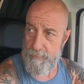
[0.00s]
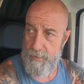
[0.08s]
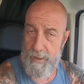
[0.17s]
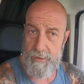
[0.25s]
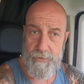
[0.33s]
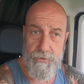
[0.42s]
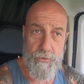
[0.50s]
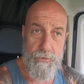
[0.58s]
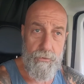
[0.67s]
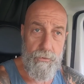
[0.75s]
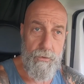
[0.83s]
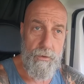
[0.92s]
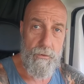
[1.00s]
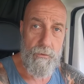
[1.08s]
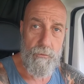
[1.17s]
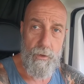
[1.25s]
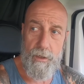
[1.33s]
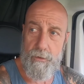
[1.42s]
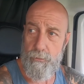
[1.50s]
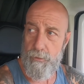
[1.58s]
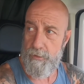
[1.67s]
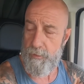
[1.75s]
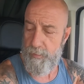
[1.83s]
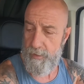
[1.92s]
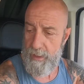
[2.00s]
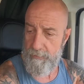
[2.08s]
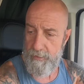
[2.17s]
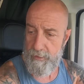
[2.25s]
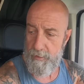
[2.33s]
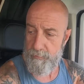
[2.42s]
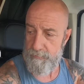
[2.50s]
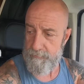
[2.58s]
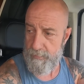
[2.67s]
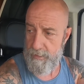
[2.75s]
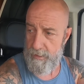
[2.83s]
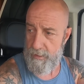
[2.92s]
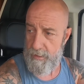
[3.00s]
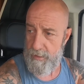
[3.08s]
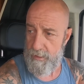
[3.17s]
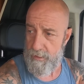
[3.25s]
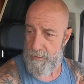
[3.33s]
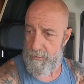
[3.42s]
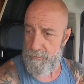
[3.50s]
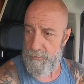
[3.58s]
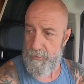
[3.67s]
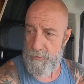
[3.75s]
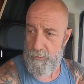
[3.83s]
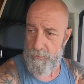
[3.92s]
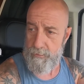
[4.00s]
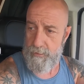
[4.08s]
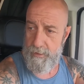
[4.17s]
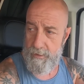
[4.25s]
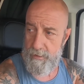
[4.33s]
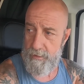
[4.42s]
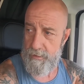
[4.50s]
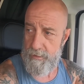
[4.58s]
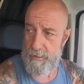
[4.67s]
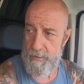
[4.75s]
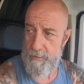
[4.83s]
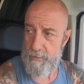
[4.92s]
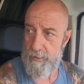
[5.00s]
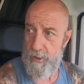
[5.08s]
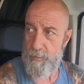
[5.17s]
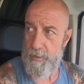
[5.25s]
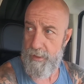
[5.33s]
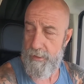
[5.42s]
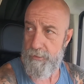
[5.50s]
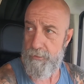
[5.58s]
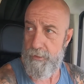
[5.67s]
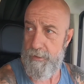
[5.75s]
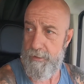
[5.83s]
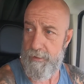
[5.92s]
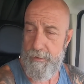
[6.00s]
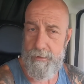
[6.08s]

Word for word: back to Rockwood to pick Irene up with no one here to tell me how to do it.